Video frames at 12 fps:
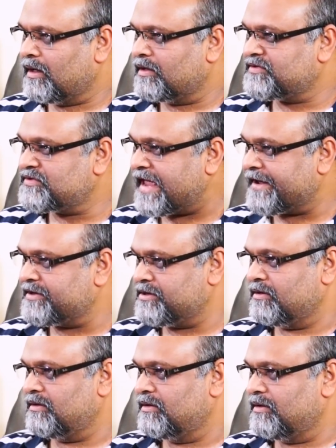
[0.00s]

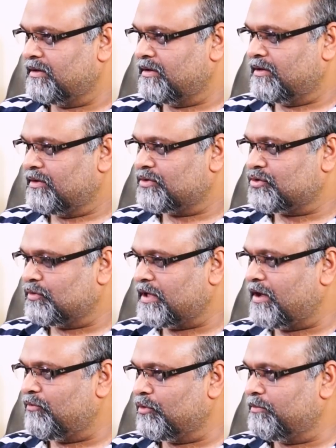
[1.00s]
sect. So
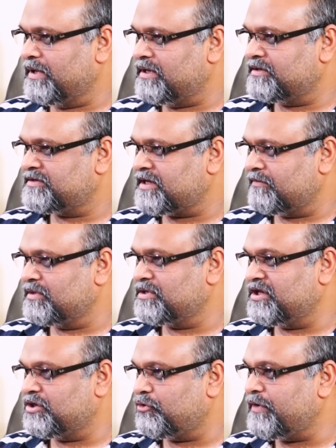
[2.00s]
there would be
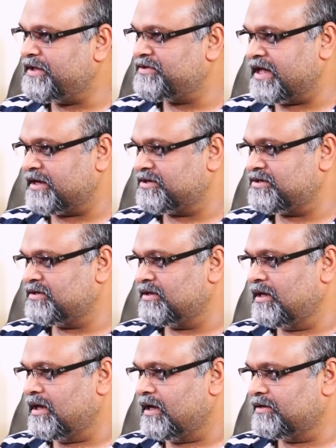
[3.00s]
73 sects,
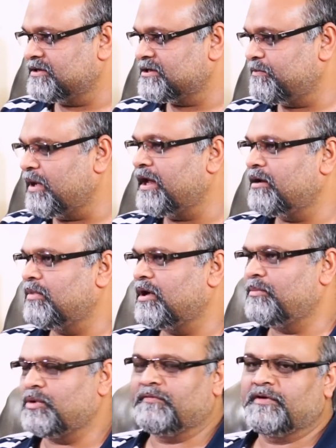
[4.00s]
as explained
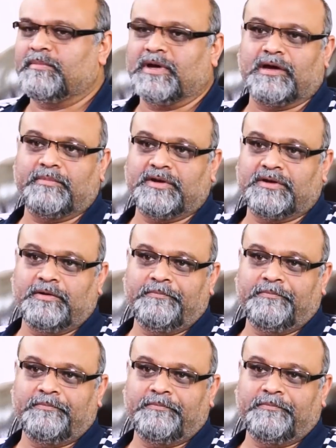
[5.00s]
by Prophet Muhammad.